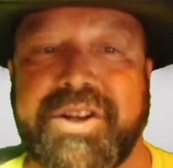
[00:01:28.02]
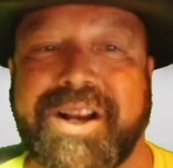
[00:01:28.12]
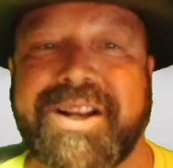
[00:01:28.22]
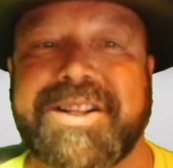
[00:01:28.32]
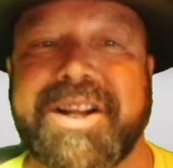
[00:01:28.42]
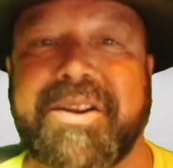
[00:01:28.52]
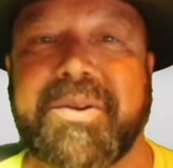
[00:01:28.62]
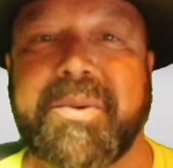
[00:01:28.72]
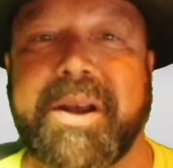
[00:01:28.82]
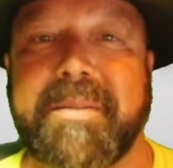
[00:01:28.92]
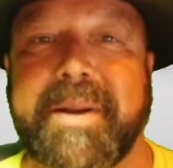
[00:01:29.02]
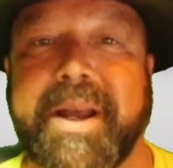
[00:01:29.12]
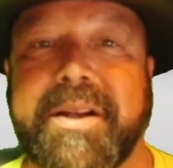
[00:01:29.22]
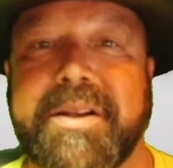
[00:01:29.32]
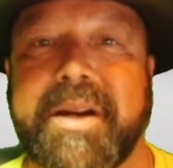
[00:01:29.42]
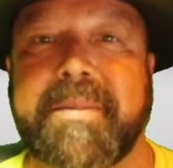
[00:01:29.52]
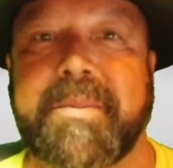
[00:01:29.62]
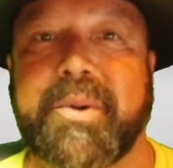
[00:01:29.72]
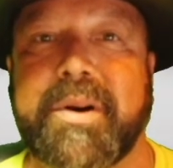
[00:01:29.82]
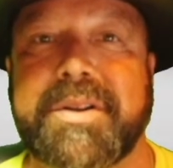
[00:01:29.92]
check us out on the web at Deborah
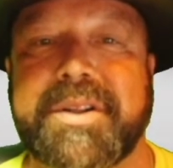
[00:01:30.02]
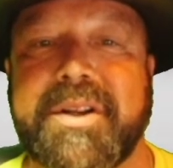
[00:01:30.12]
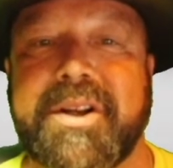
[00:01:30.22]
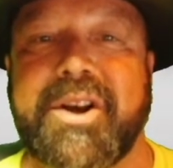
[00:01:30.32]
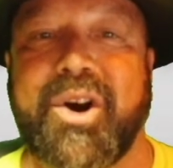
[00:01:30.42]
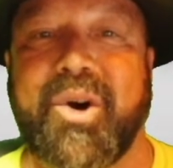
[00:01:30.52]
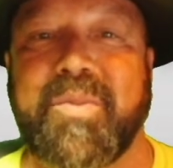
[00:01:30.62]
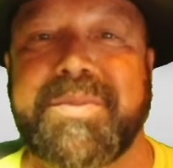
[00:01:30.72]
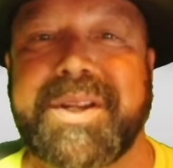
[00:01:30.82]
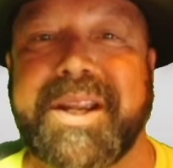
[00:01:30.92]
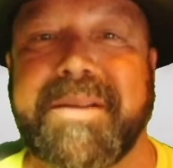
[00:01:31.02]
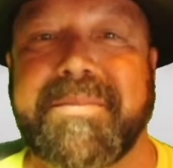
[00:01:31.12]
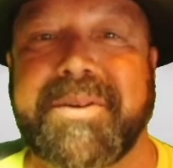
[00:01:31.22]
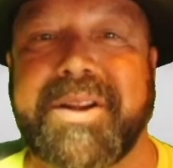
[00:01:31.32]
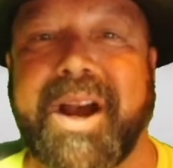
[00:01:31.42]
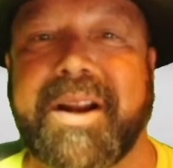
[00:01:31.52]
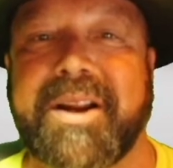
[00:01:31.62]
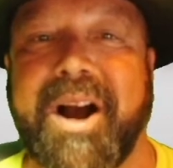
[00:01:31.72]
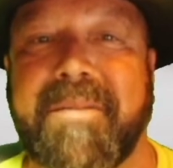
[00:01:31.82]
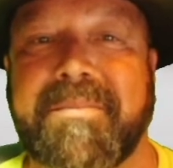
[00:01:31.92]
Morris Home Team
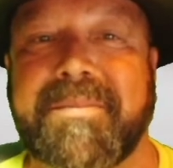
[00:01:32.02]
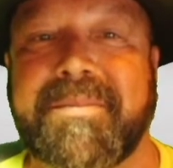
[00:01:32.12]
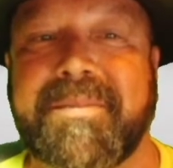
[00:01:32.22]
dot com.